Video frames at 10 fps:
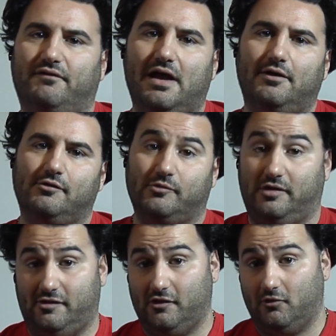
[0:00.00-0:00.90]
values or
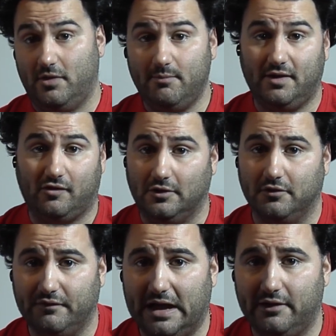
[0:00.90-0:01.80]
disagreements on
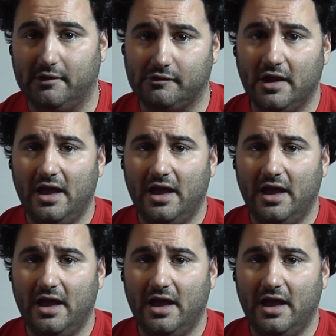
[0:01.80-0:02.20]
your values